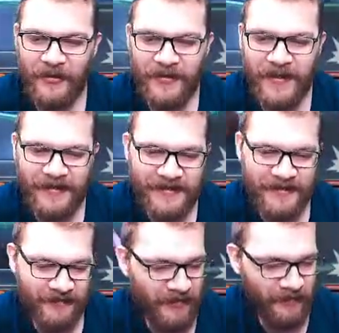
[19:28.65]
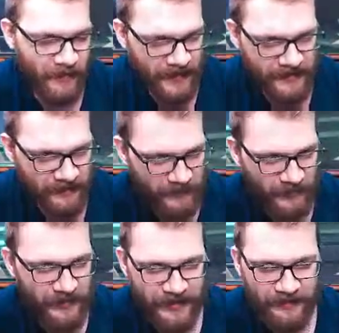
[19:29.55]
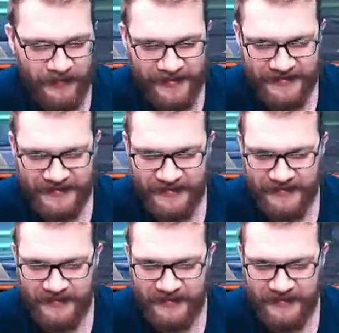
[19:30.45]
don't take this the wrong way, pretty please.